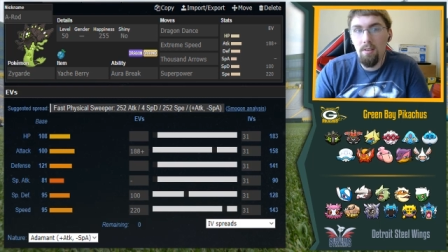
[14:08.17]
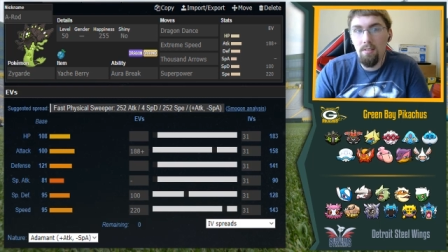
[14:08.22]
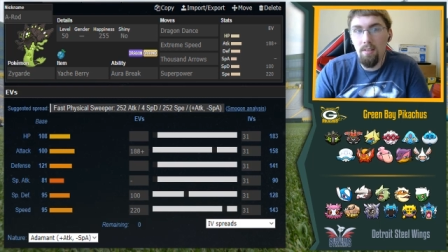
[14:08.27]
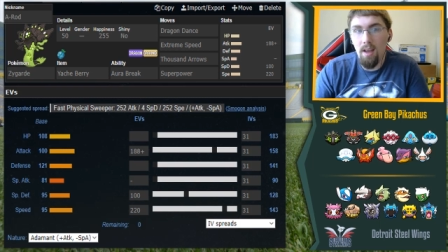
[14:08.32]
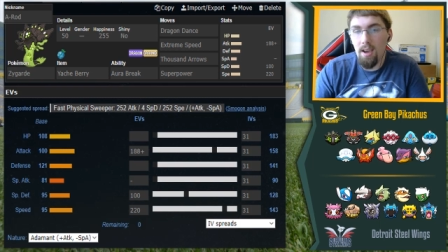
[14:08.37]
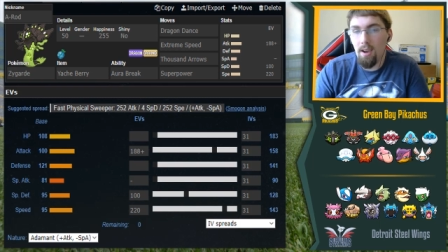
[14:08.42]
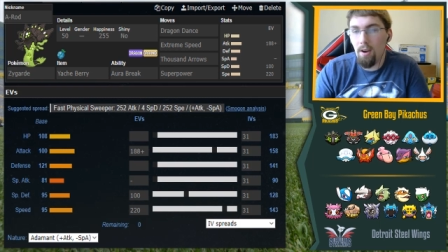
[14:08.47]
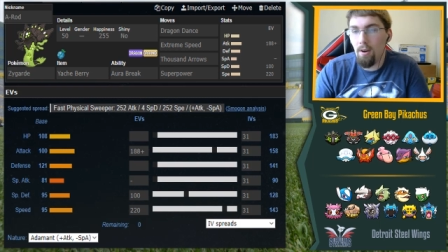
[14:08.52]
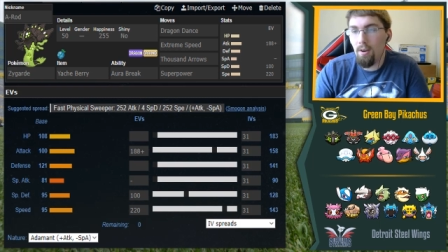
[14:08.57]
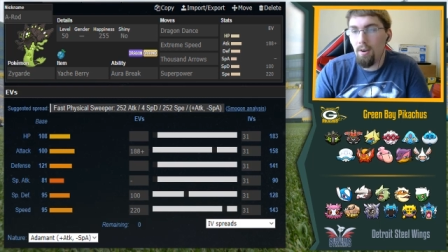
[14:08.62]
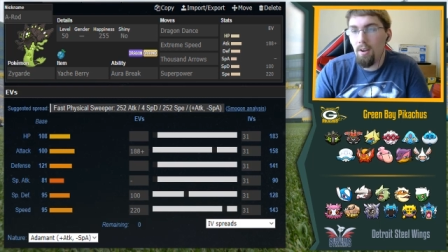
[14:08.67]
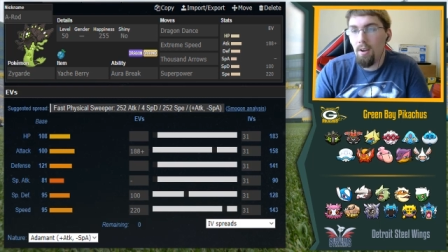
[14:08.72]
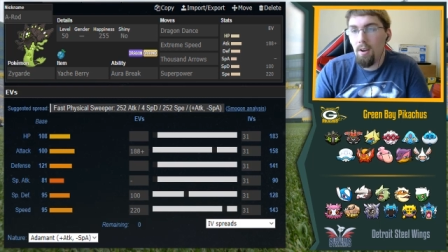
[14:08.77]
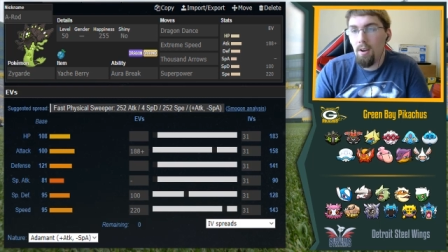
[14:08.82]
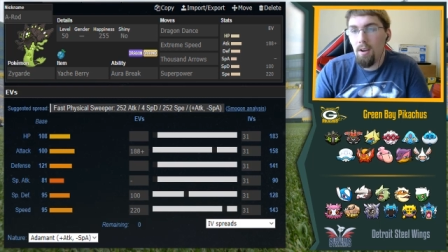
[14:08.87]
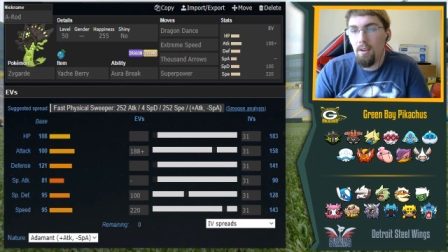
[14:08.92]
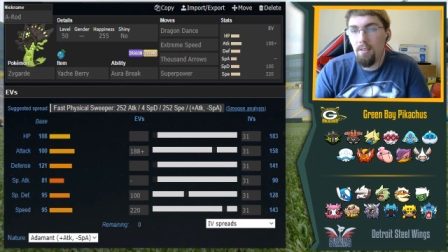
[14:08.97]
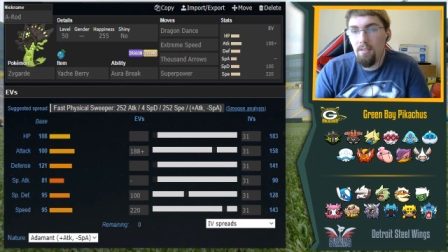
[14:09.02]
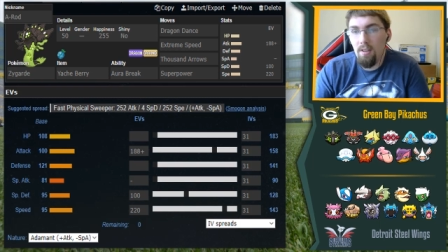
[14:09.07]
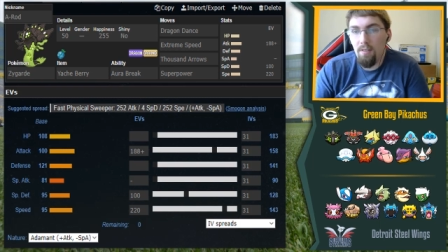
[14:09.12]
Zygarde.
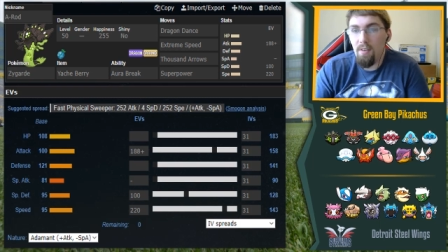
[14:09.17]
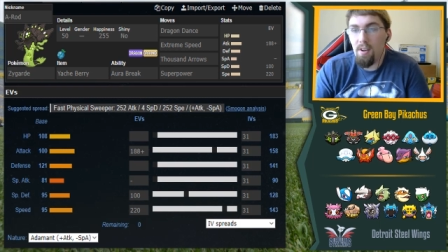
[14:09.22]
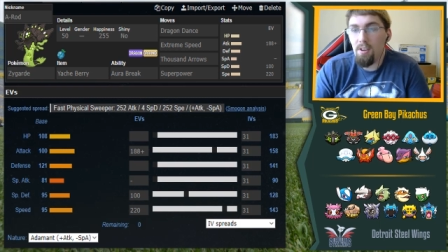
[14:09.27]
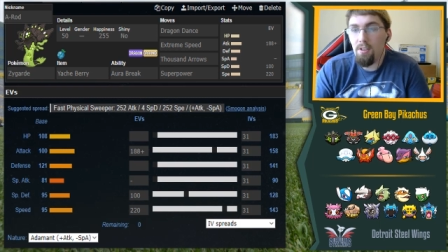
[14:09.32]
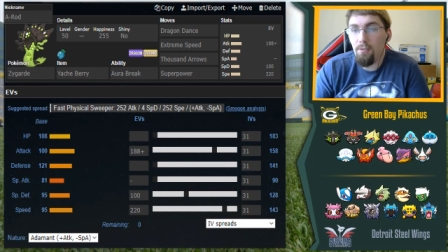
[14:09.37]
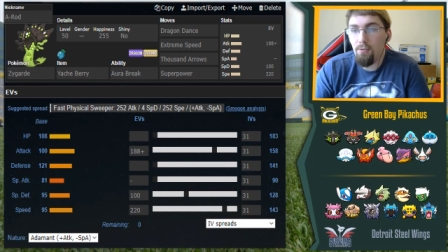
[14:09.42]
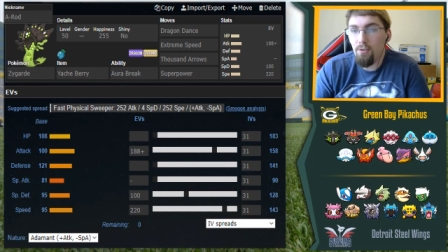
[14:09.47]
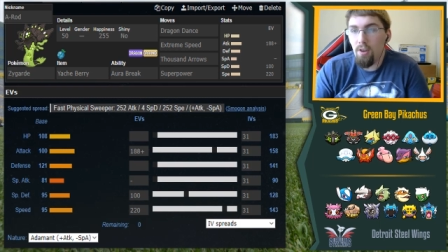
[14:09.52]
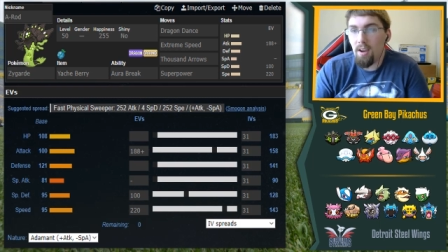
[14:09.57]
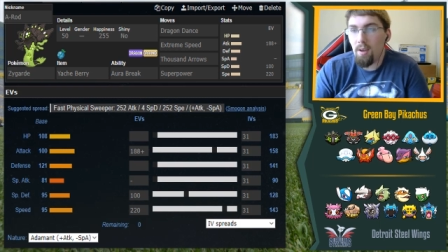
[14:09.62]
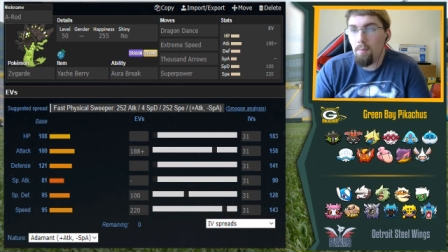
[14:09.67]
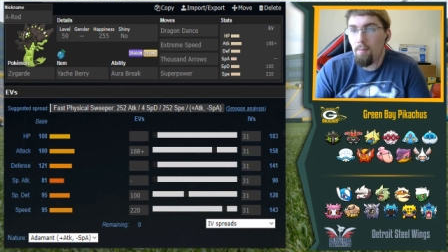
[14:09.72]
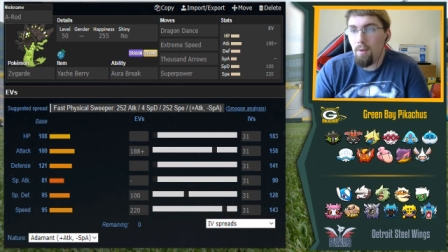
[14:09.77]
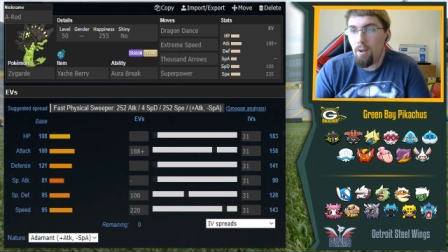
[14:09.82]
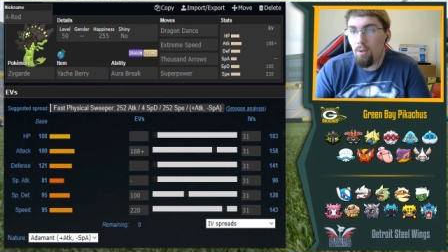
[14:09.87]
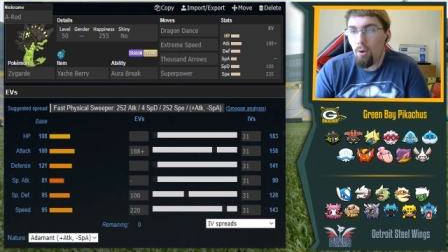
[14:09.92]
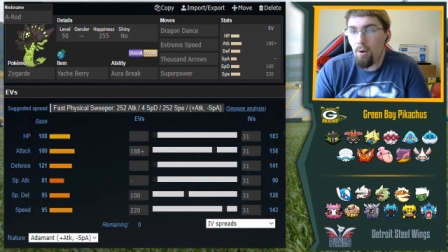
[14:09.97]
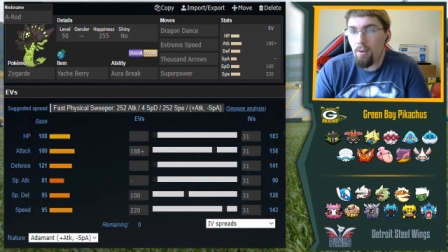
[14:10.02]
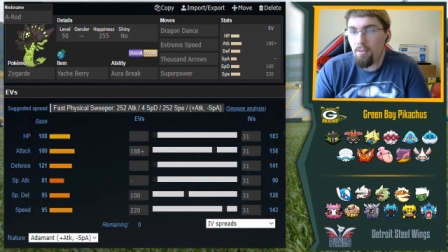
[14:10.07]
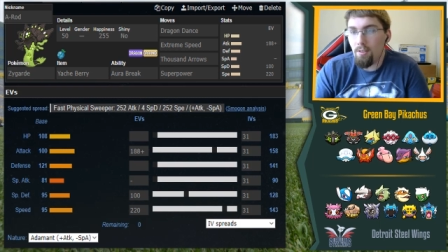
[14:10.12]
His defensive check can be
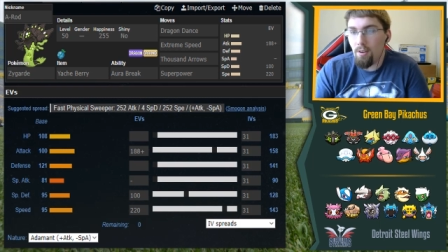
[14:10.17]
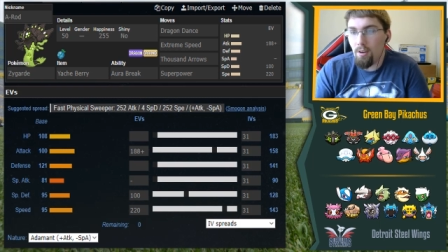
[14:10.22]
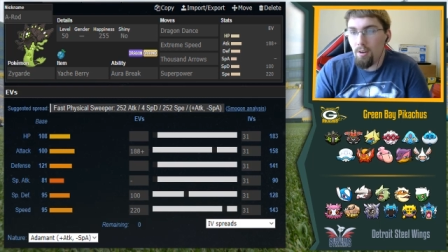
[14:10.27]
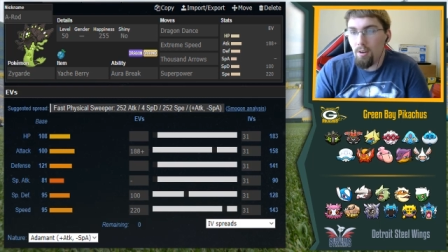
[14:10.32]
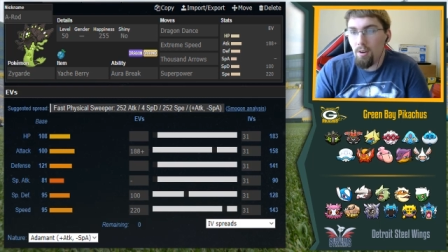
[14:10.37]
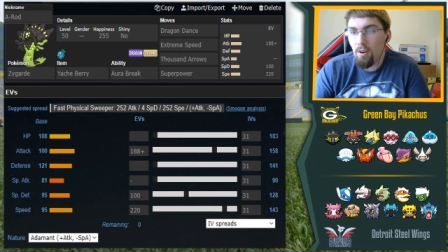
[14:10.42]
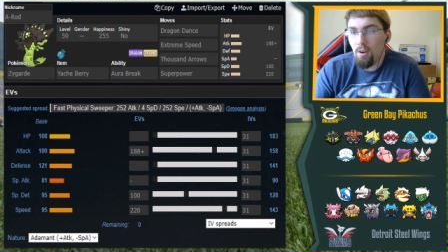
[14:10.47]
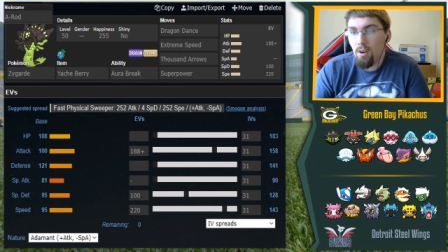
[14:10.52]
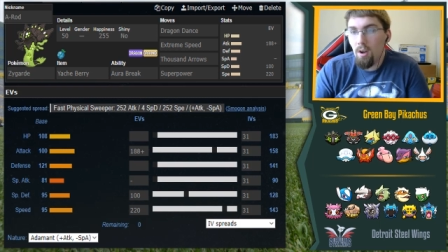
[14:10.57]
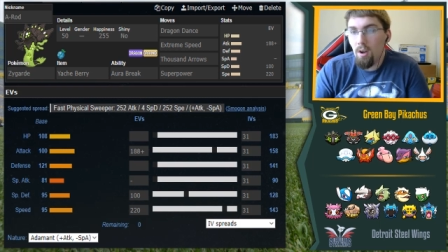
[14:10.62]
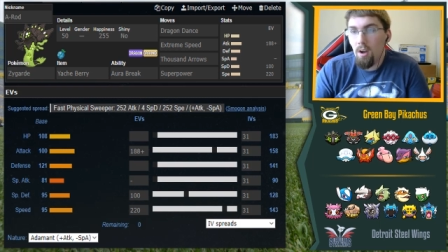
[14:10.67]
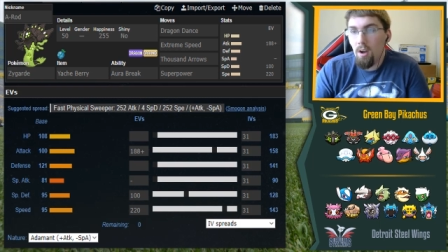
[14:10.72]
Cloyster.